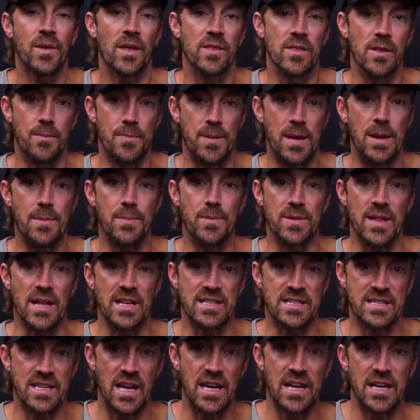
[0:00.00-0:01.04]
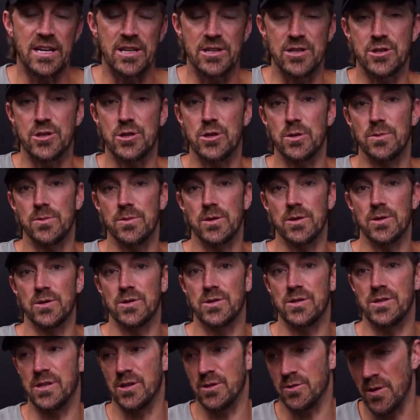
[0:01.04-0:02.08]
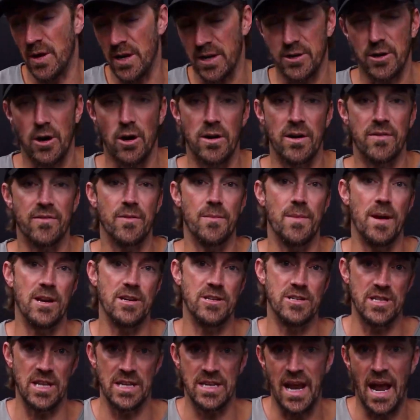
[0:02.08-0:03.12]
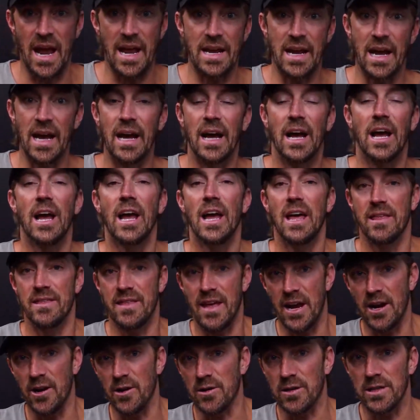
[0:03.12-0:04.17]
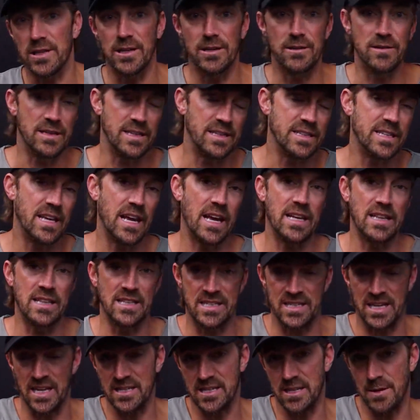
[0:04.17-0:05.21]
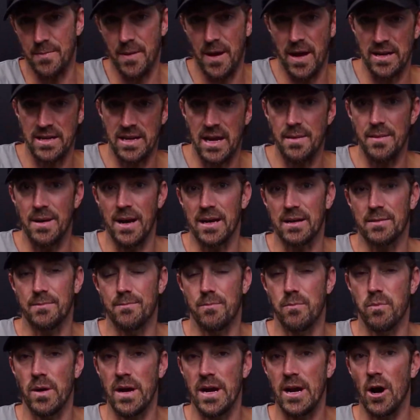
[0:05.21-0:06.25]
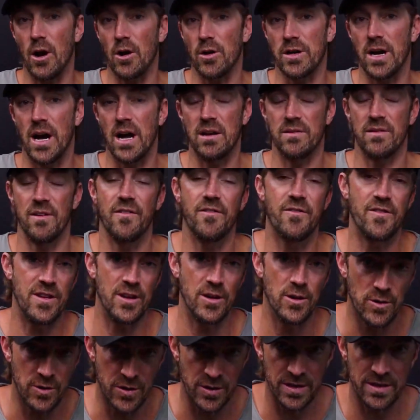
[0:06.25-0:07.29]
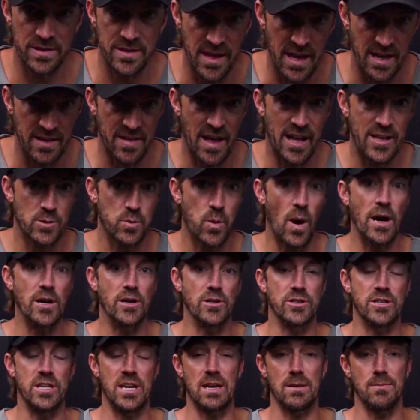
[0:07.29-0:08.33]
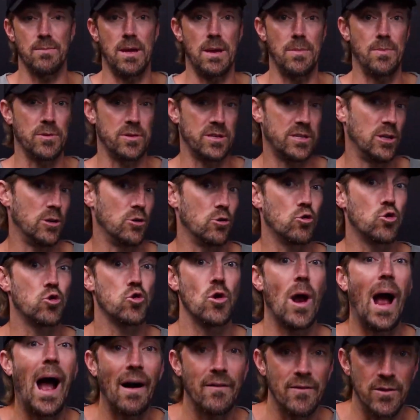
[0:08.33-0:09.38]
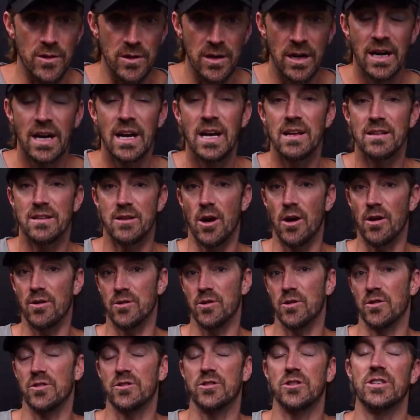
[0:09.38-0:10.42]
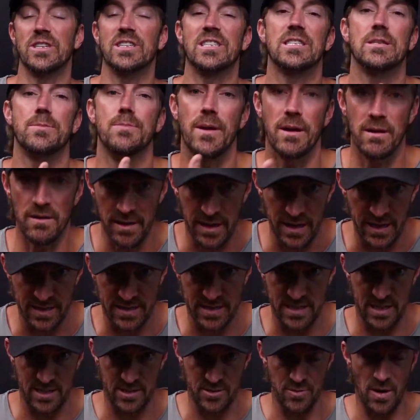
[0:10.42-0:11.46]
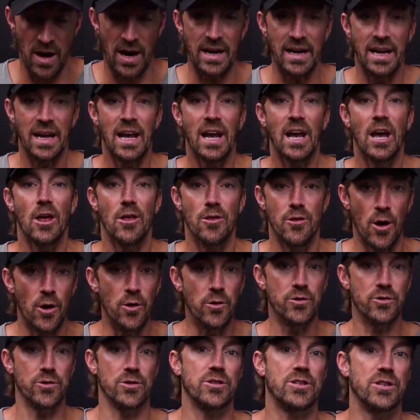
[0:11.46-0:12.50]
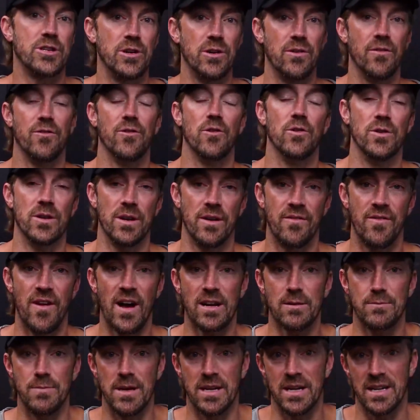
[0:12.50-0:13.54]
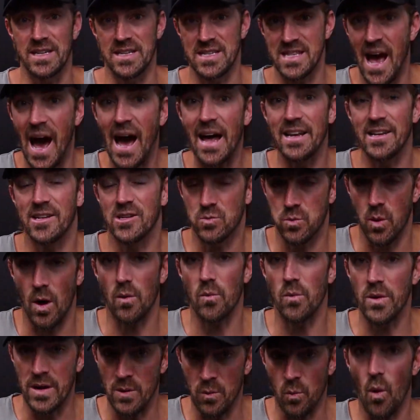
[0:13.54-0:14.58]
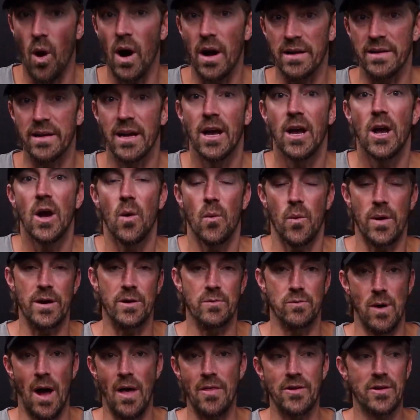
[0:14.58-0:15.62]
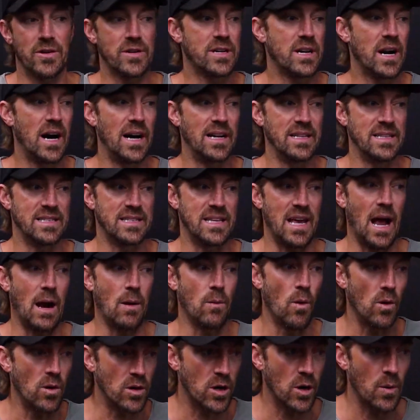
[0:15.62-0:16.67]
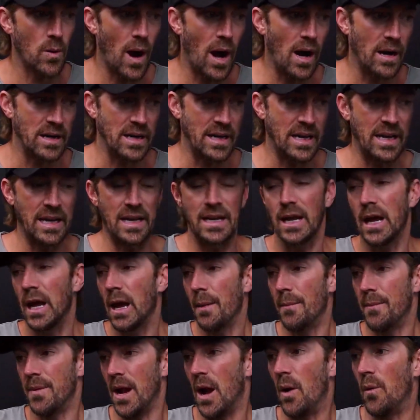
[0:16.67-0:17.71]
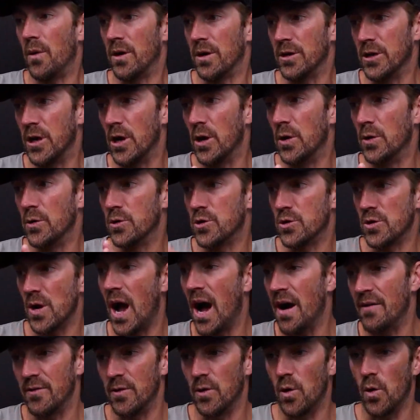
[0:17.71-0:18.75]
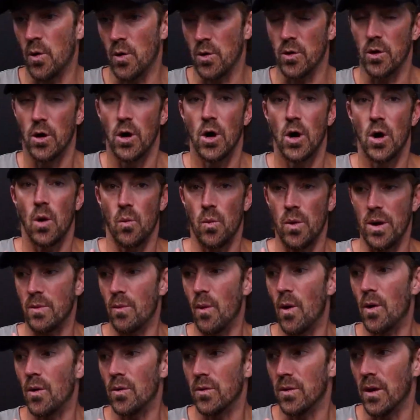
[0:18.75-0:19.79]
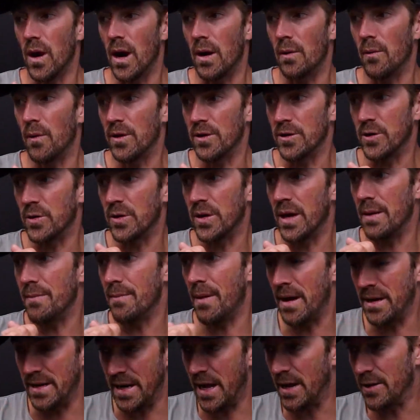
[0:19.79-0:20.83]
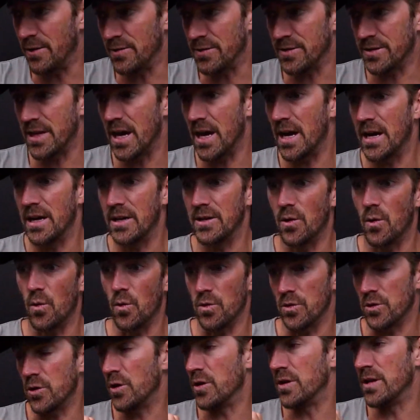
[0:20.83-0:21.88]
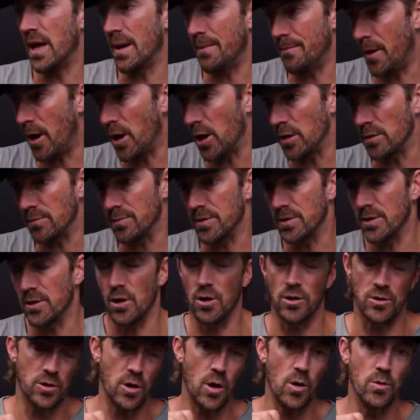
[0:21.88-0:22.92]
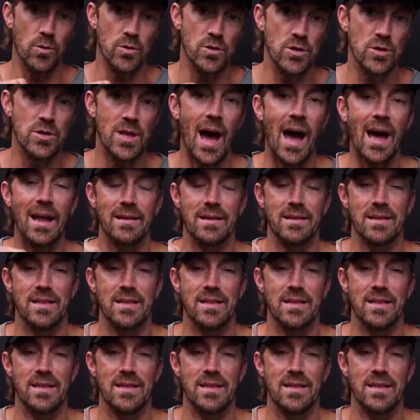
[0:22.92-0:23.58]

the people that study consumers, the credit card information, the data, they are clearly seeing since the pandemic, we are kind of a feel-good thing. That's why you're seeing people still travel to those experiences, right? Those are still full in effect because that is what we want. We'd rather cut and say, I won't go out and eat, but I want to go travel, or I want to go get my nails done, or go to that barber, or go do that